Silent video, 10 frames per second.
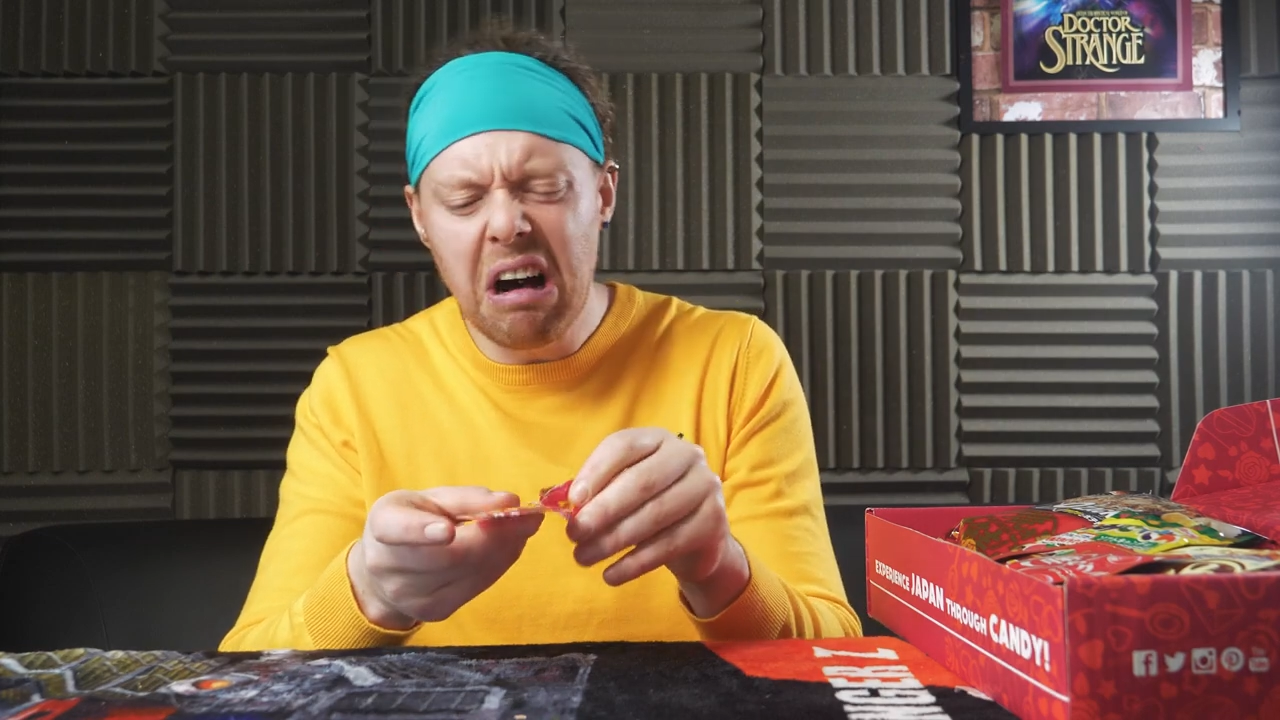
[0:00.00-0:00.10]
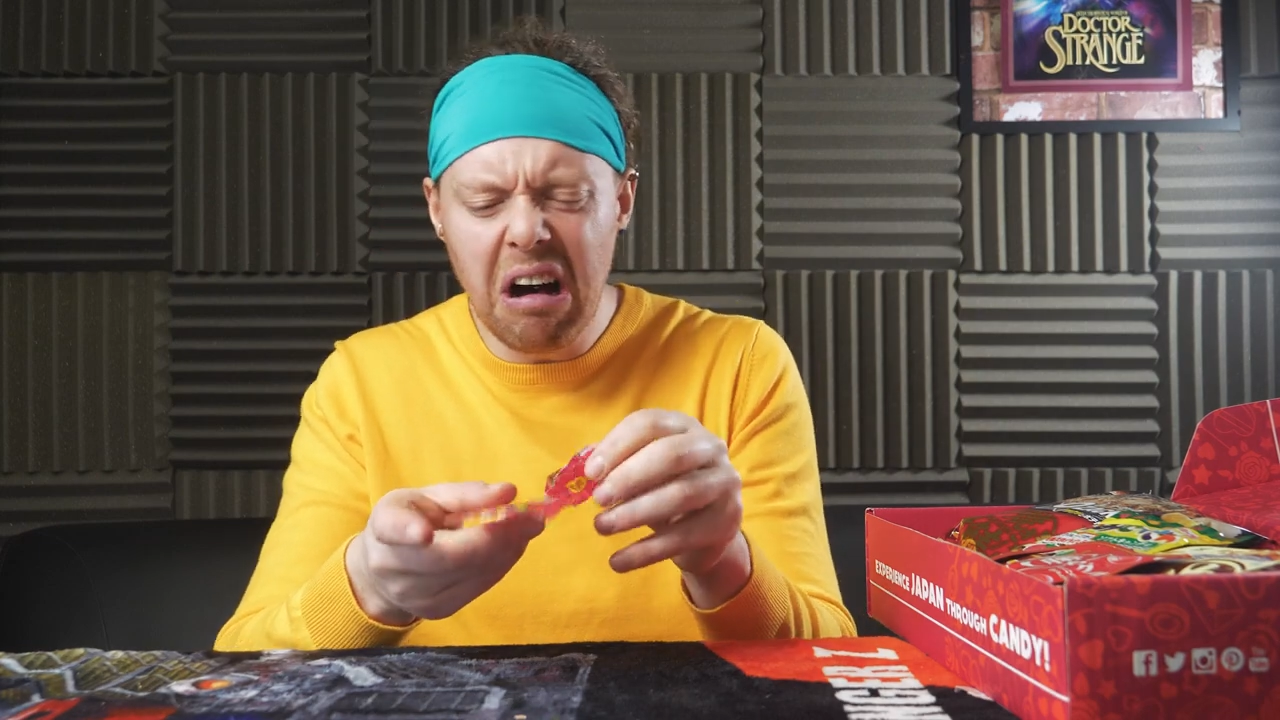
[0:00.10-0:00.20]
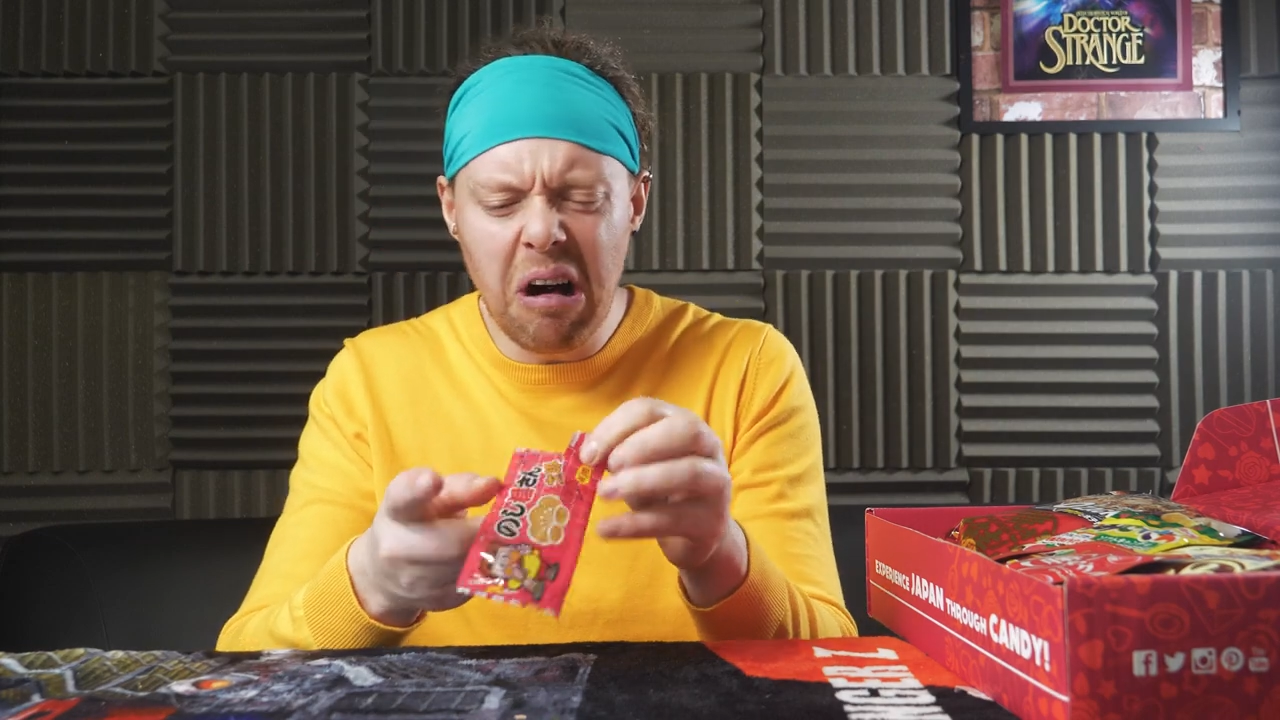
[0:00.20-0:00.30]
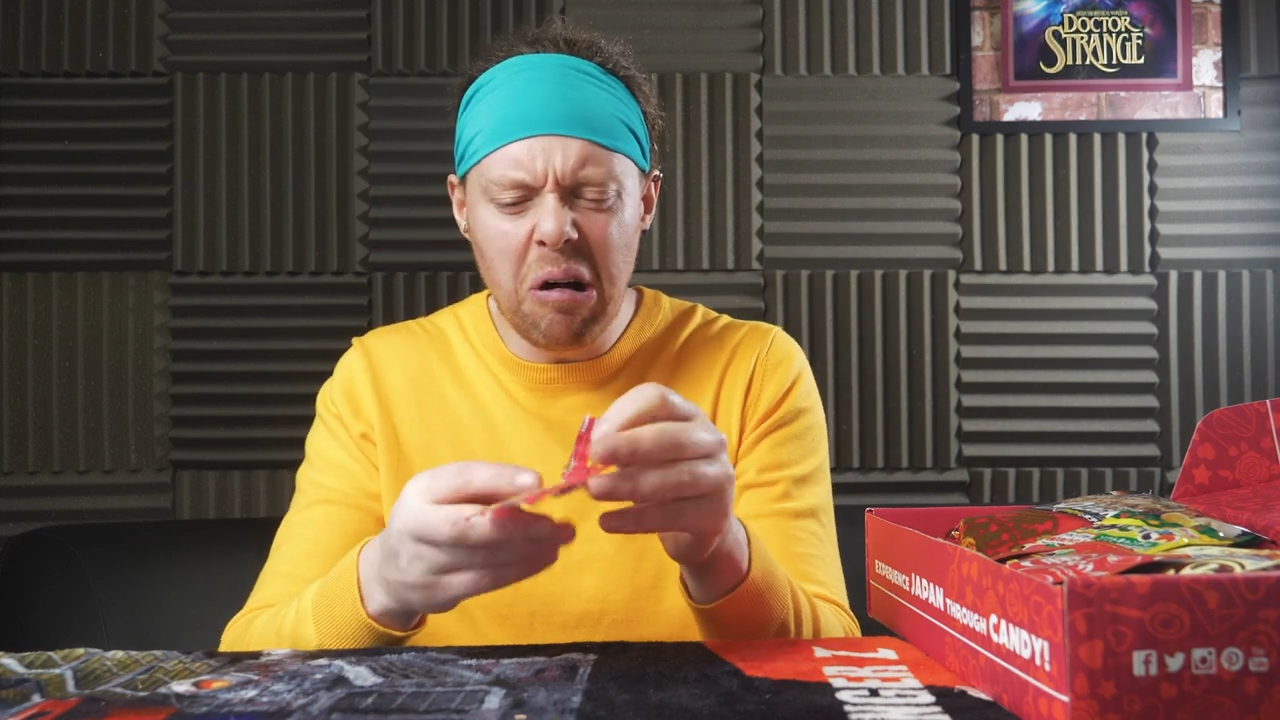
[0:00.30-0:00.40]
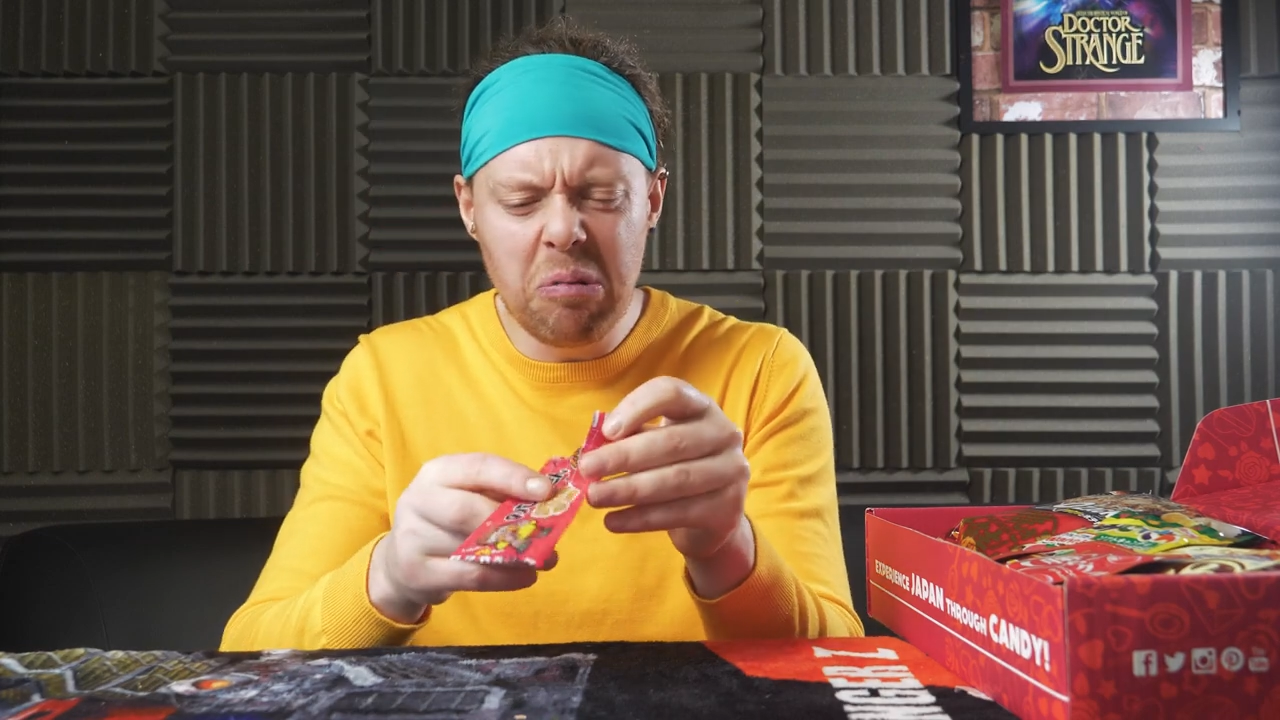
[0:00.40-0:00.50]

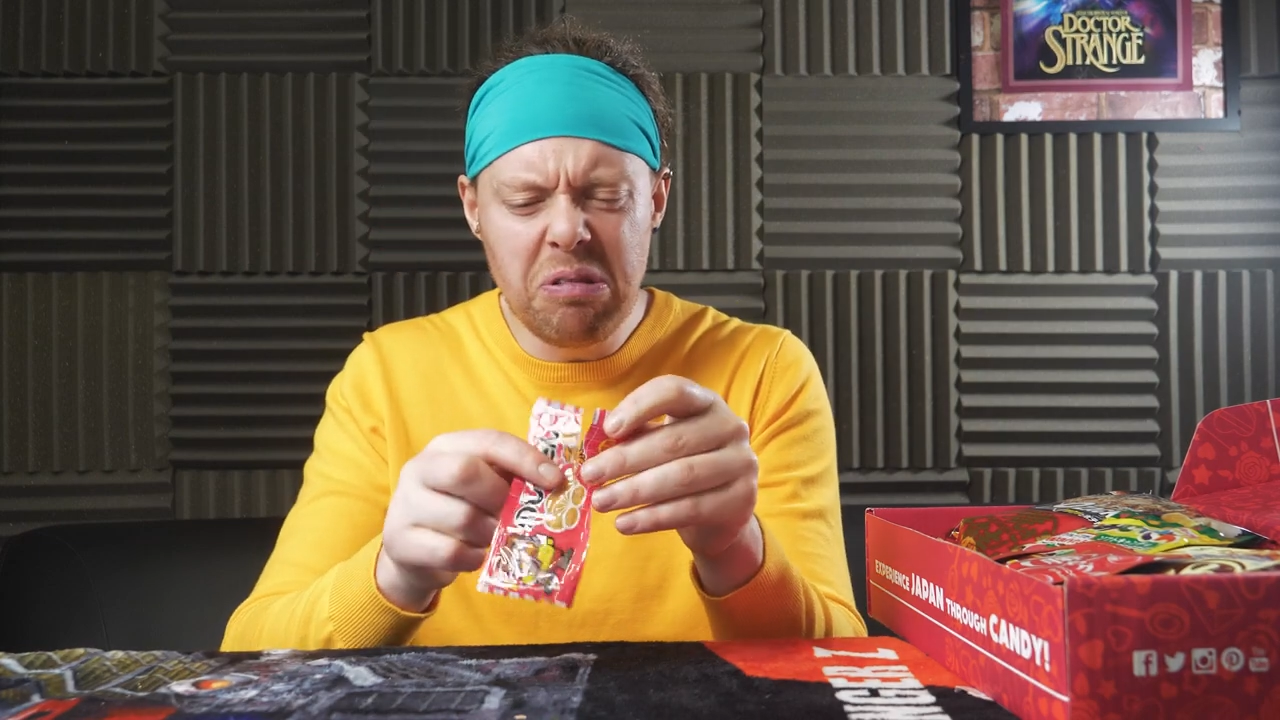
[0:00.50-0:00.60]
Oh